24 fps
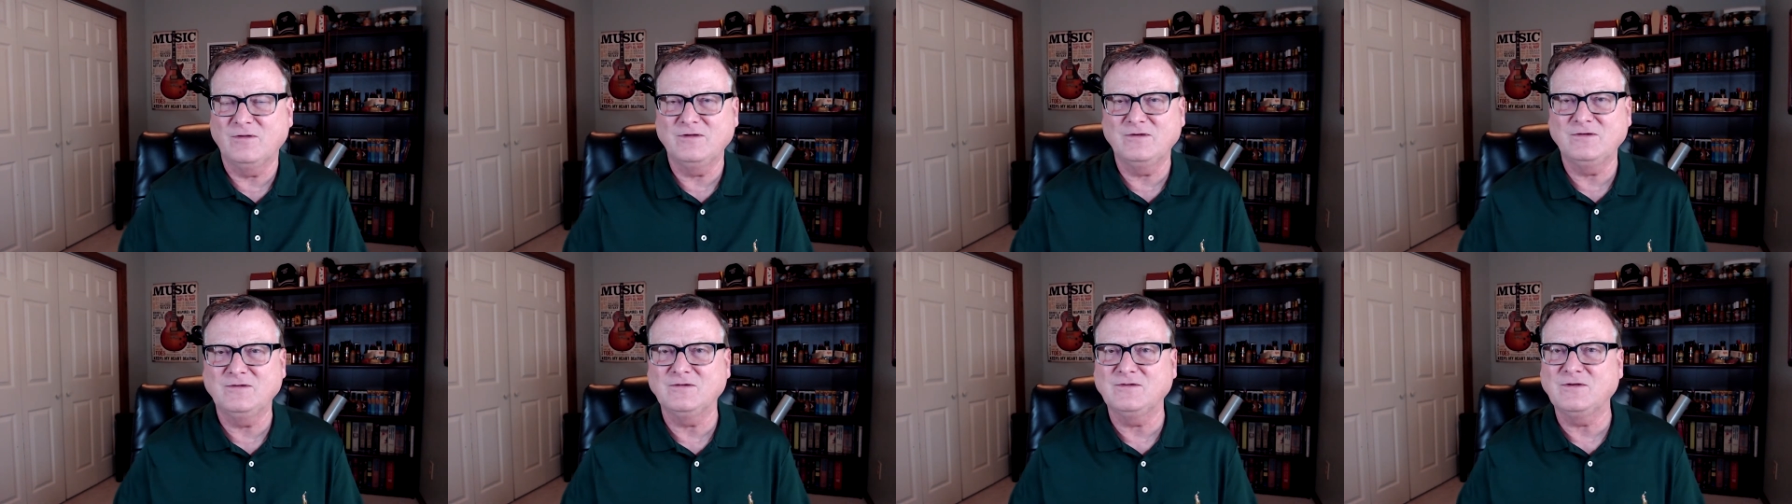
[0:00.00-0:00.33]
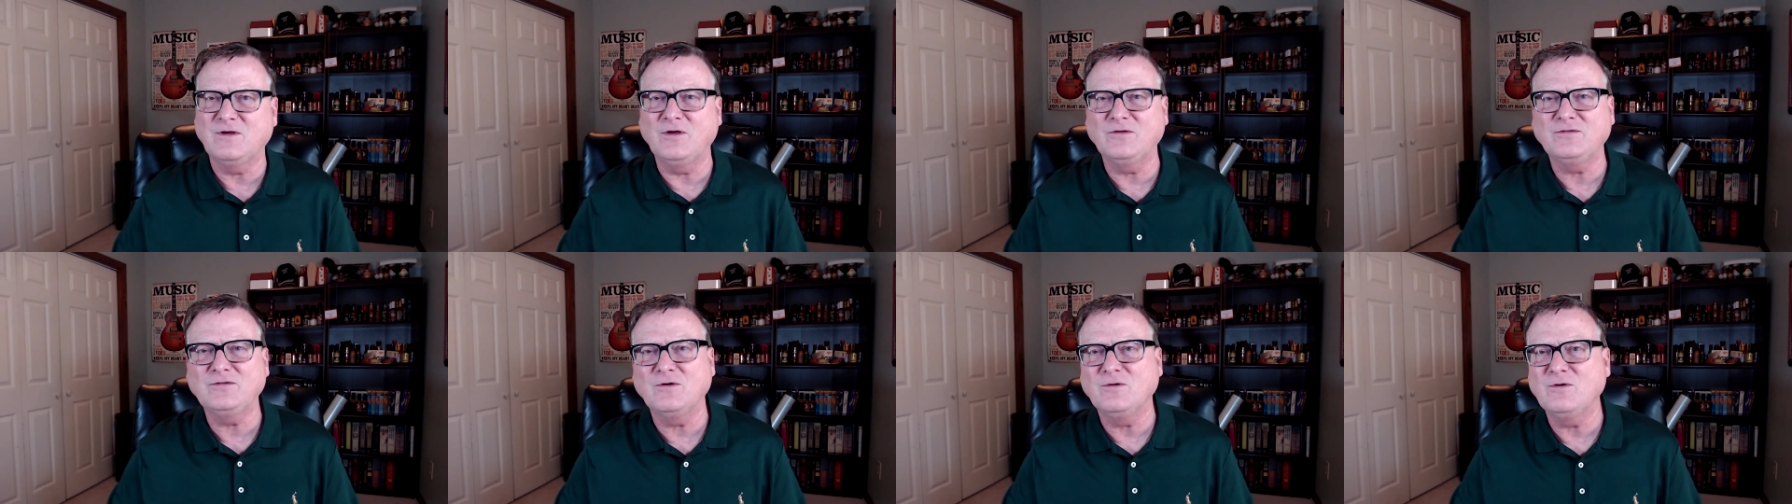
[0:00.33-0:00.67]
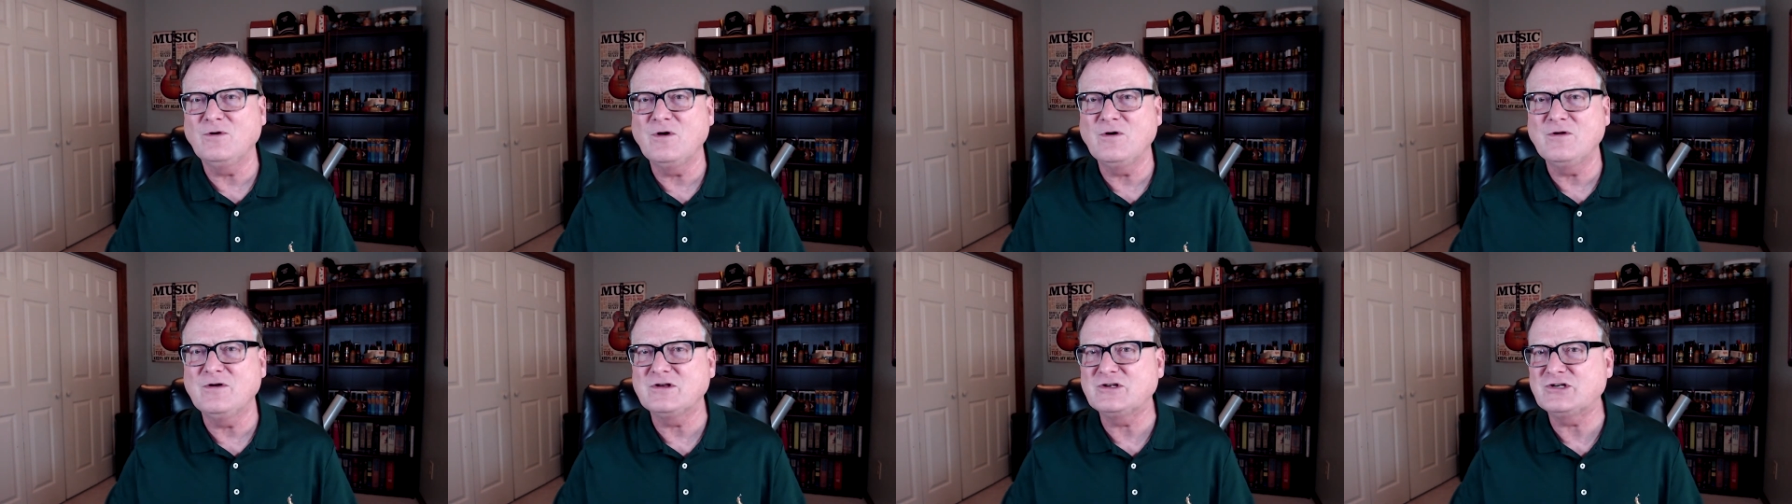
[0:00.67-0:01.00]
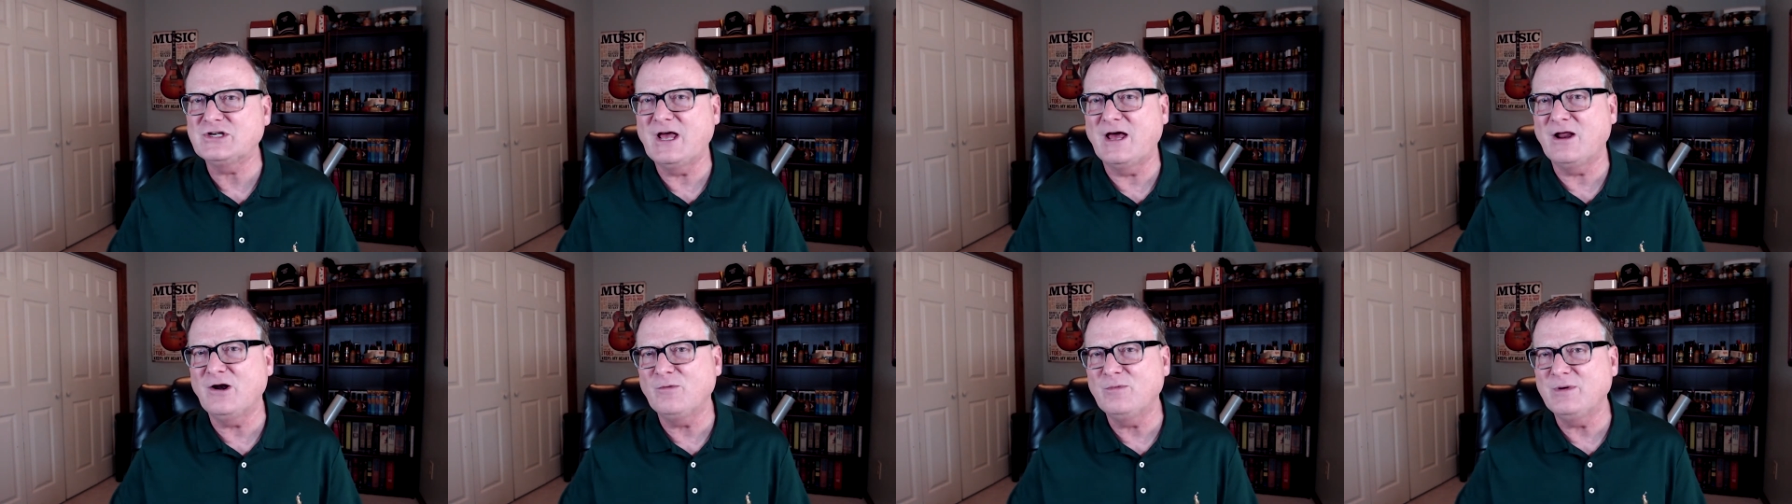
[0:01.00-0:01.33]
This is also known as
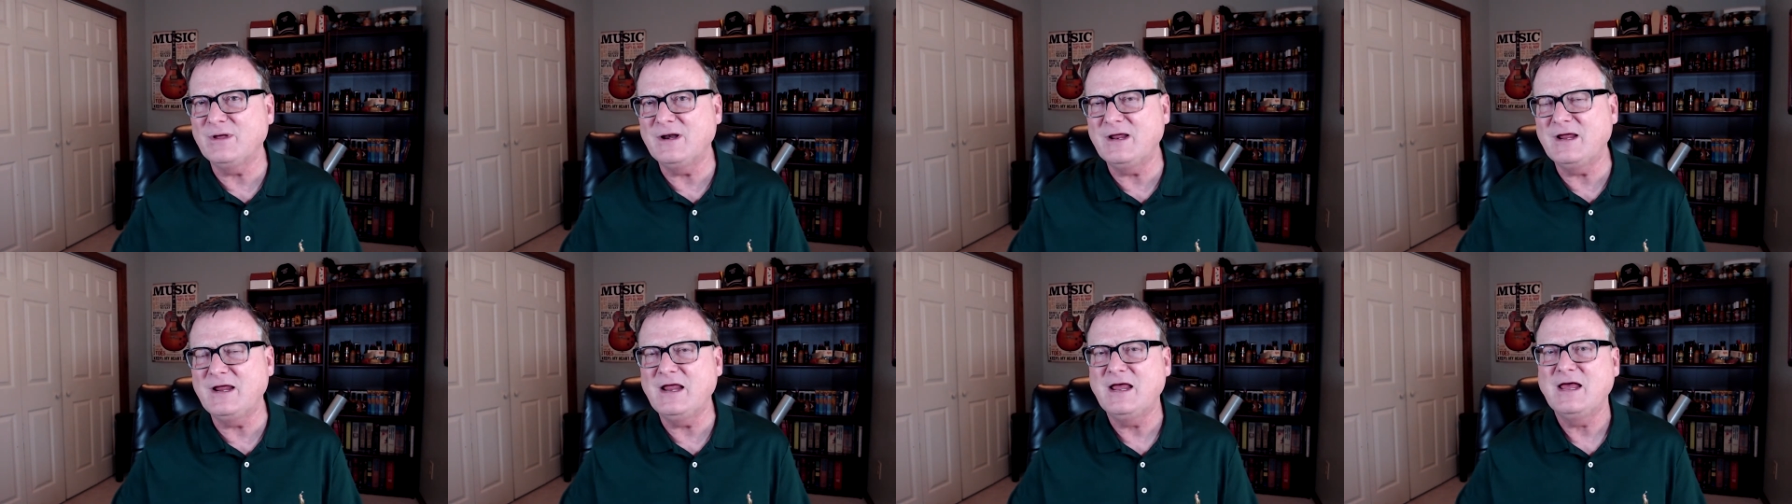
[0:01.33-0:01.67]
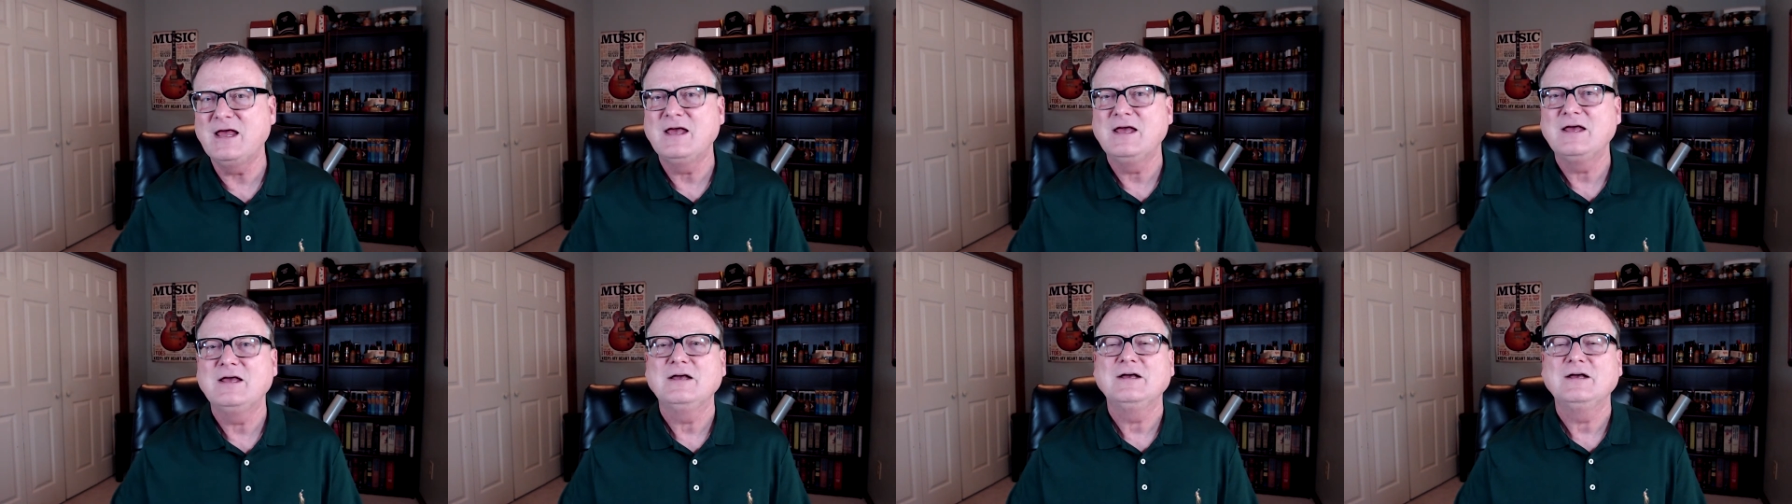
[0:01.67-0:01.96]
shadow benny.